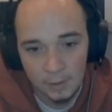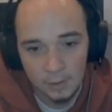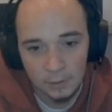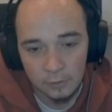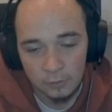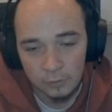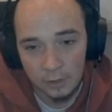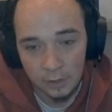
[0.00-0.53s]

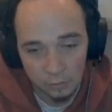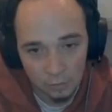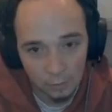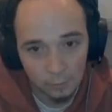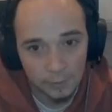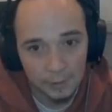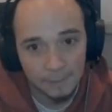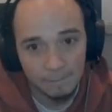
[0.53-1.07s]
So let's
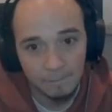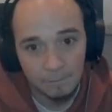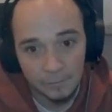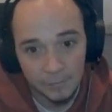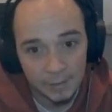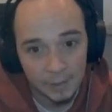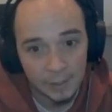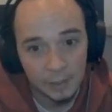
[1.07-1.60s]
load again.
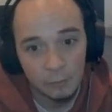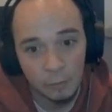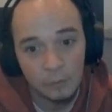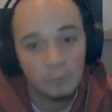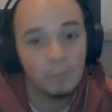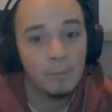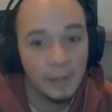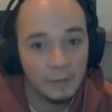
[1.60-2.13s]
Here's
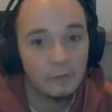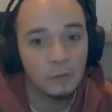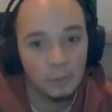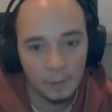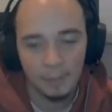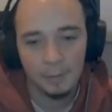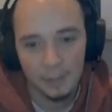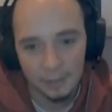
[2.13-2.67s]
what's meant to
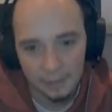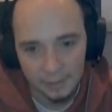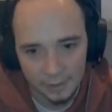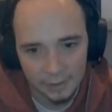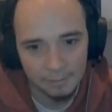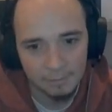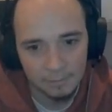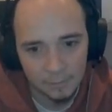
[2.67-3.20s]
happen in the
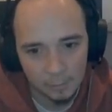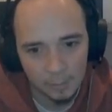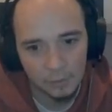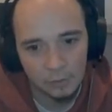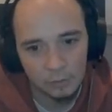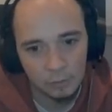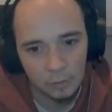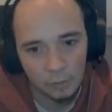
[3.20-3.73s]
game. You're meant
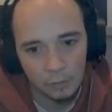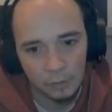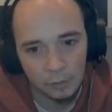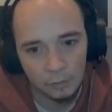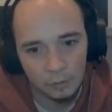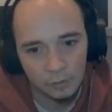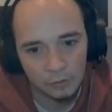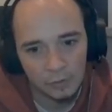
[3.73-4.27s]
to run through,
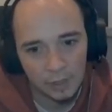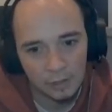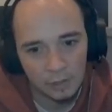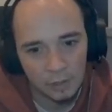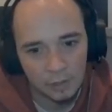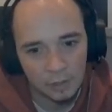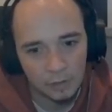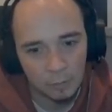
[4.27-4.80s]
you'll stand
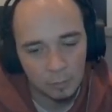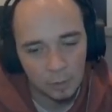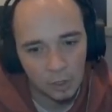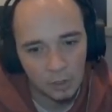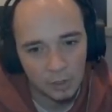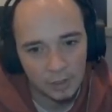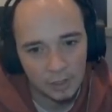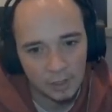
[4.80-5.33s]
on this
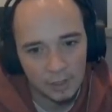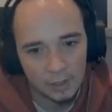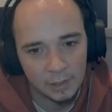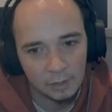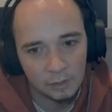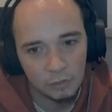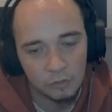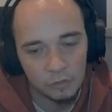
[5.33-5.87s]
block here and
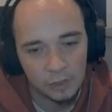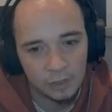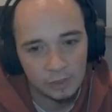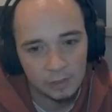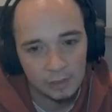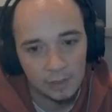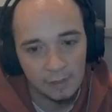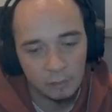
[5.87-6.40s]
it'll trigger the
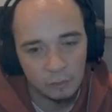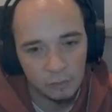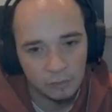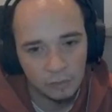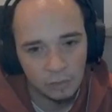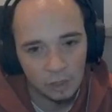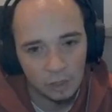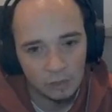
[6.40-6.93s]
level to
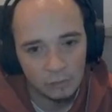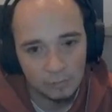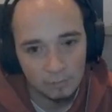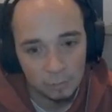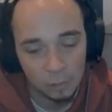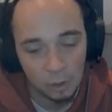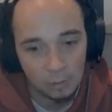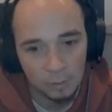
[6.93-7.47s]
start
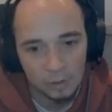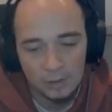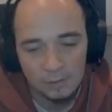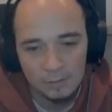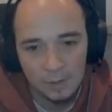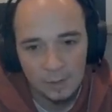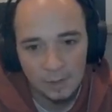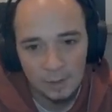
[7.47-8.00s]
properly.
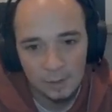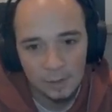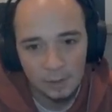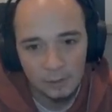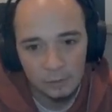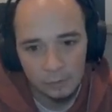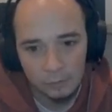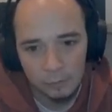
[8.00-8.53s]

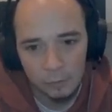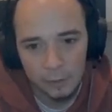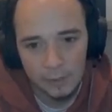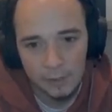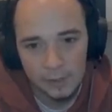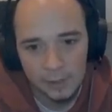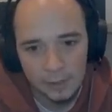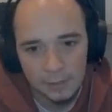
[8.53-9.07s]
So we run in
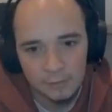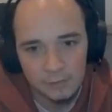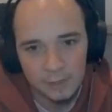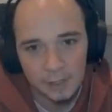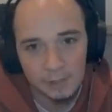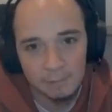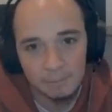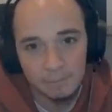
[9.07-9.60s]
here this
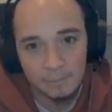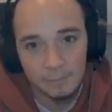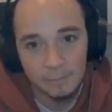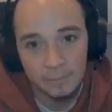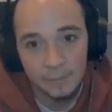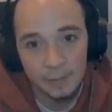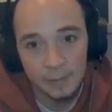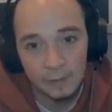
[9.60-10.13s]
time,
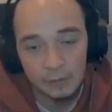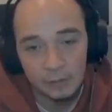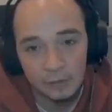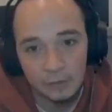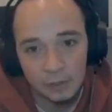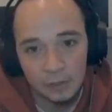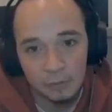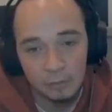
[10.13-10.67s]
and as you can
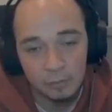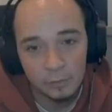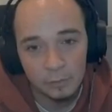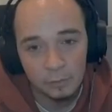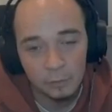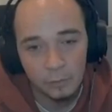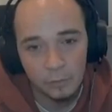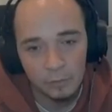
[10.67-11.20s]
see the
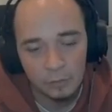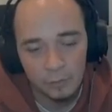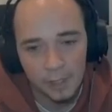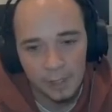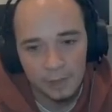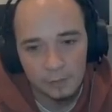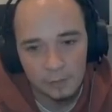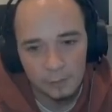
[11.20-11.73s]
roof is
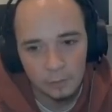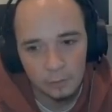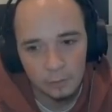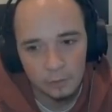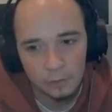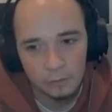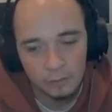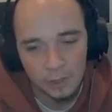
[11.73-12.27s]
red, all
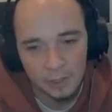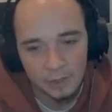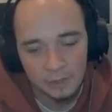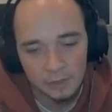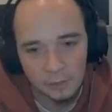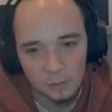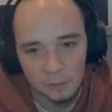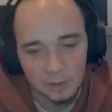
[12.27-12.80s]
is right
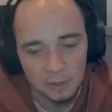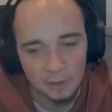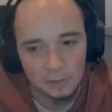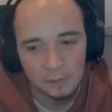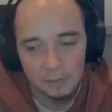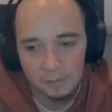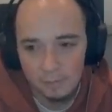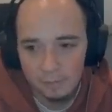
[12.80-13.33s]
in the
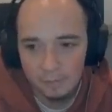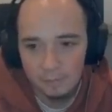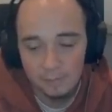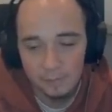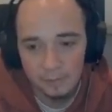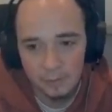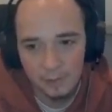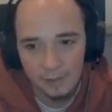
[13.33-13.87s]
world.
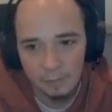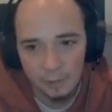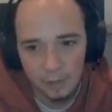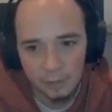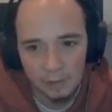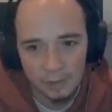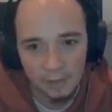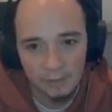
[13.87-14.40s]

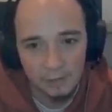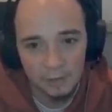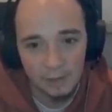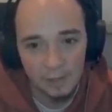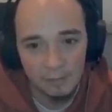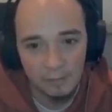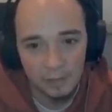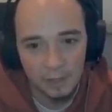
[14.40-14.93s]
The end of the
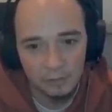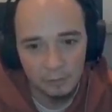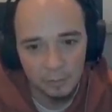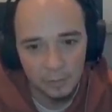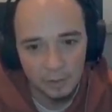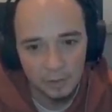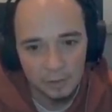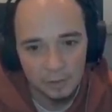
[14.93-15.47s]
level hasn't
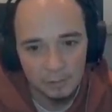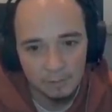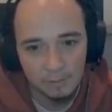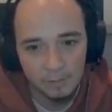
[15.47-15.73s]
been